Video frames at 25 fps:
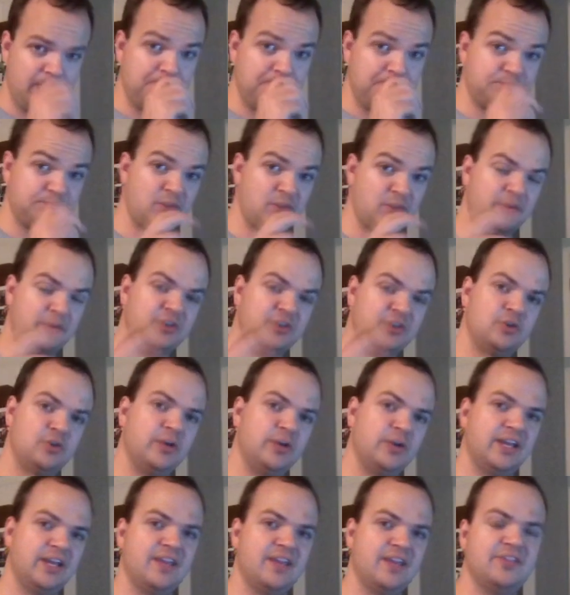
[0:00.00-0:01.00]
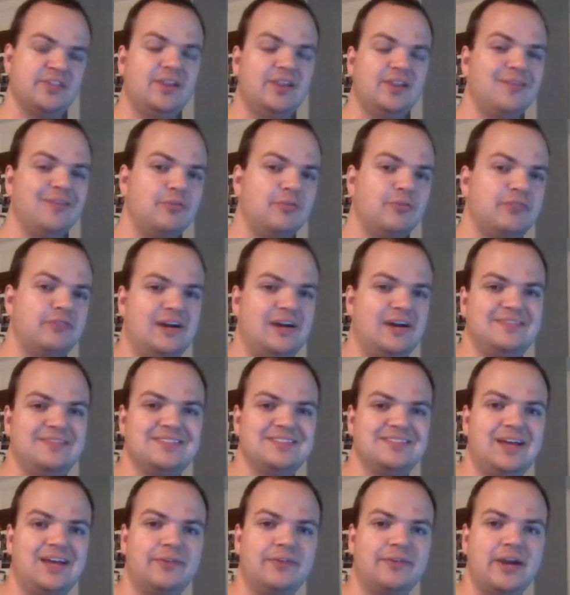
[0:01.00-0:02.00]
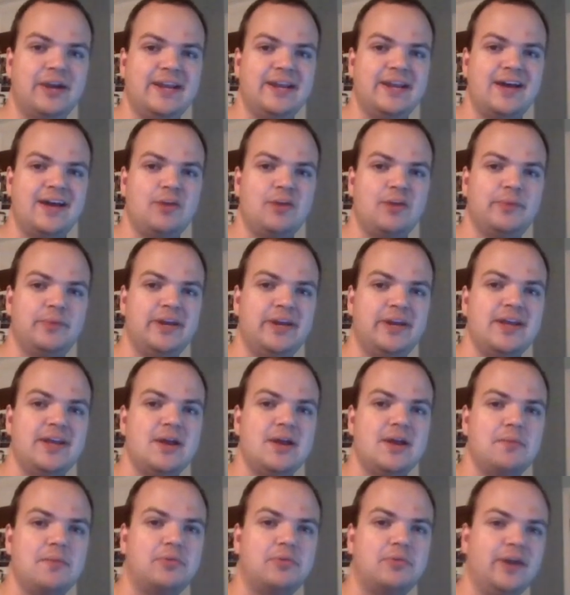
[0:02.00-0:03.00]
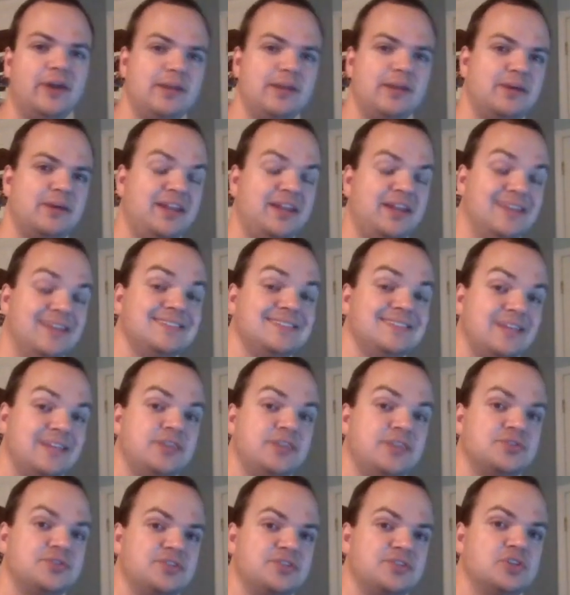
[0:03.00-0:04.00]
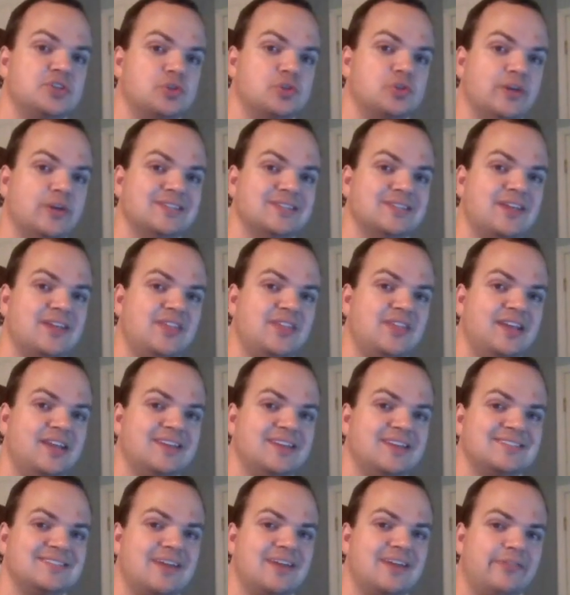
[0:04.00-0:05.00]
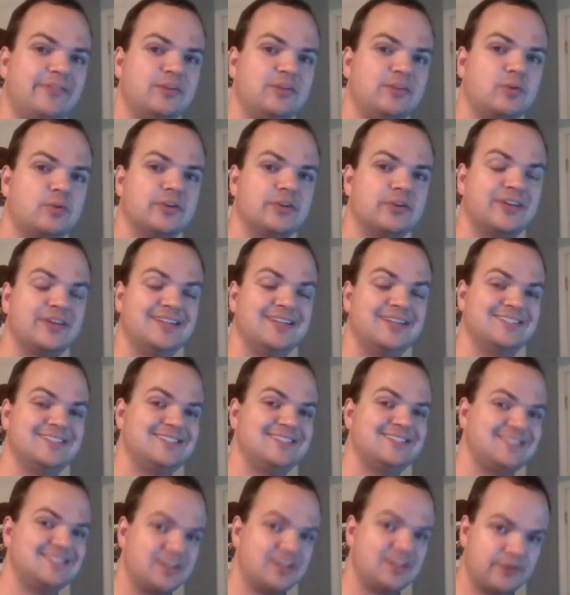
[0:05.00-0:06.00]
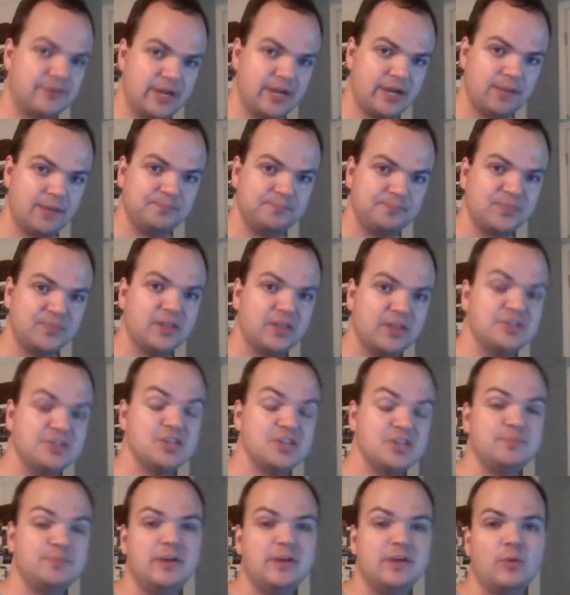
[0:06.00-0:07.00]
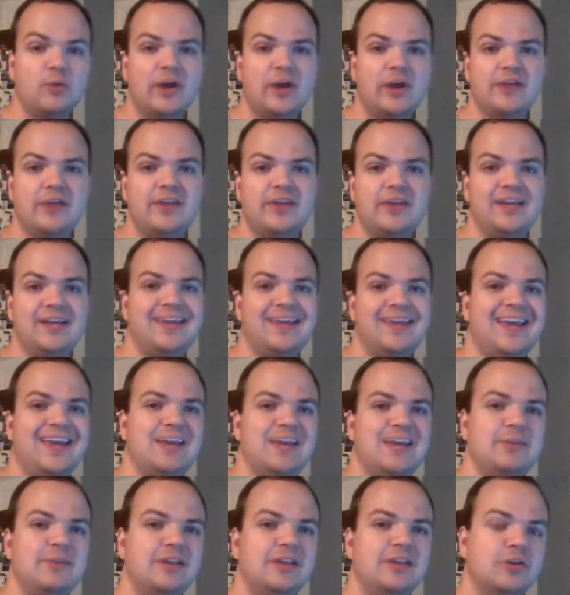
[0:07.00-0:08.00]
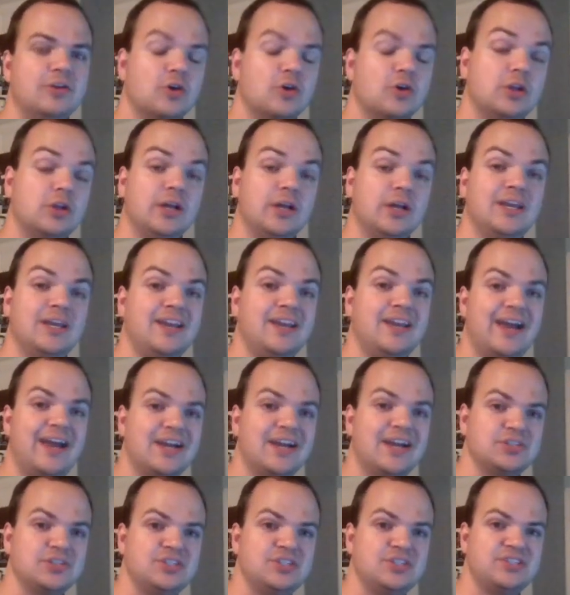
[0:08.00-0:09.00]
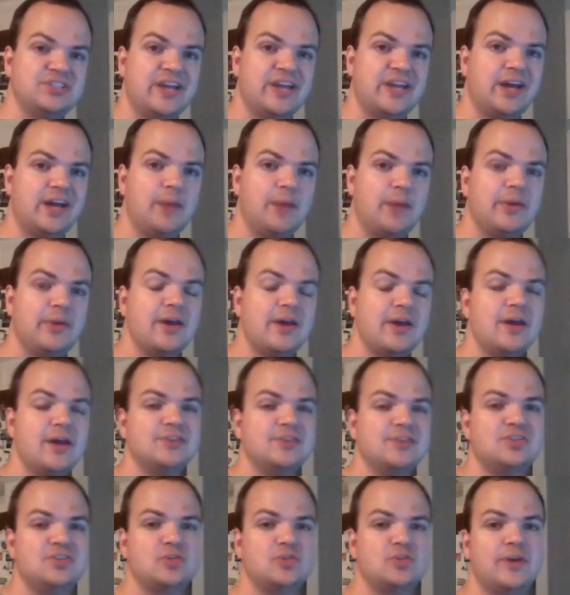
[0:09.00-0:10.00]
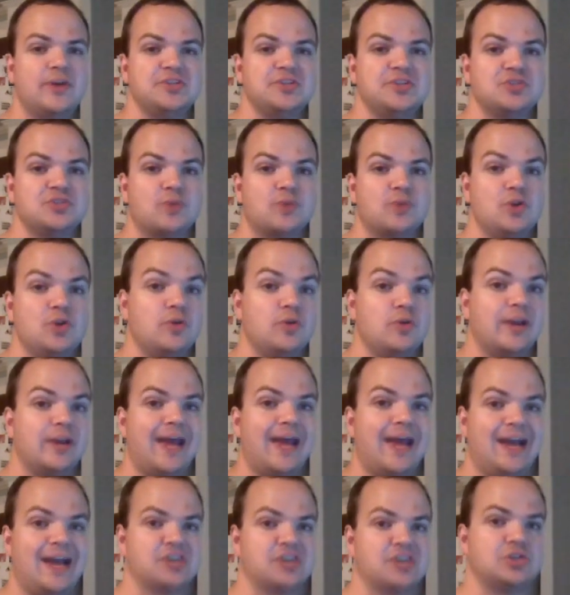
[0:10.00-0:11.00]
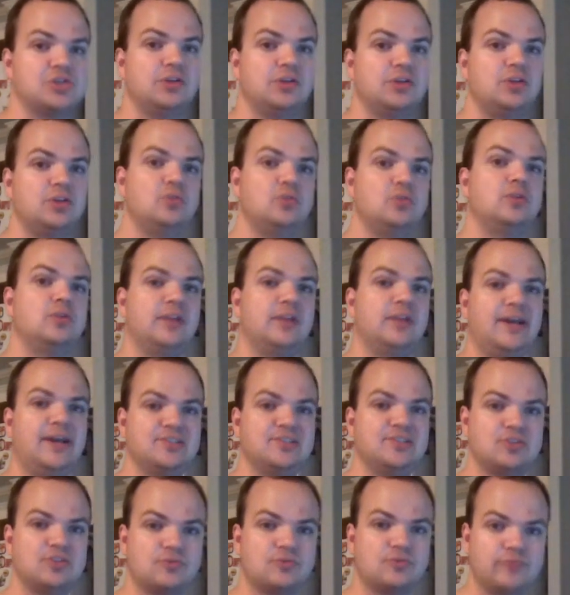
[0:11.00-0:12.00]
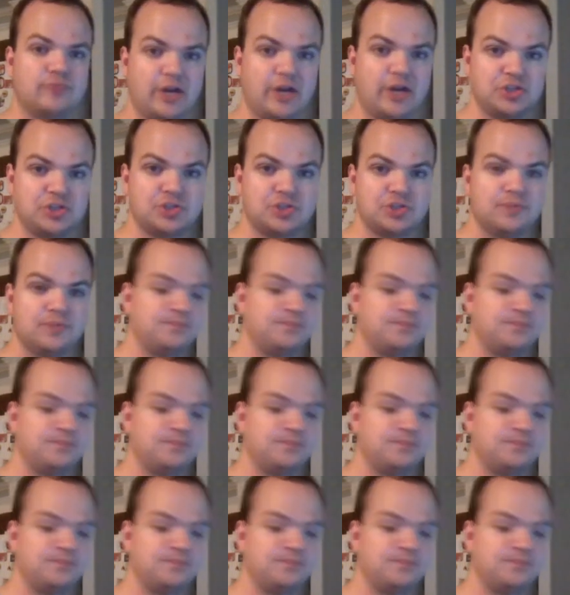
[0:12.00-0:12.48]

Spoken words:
to be doing in the level 5 slot right now, but Piranimon is an interesting choice. I think it is definitely worth considering. Just be aware that it can be a little clunky to actually set up situations where you can actually utilize the Rush.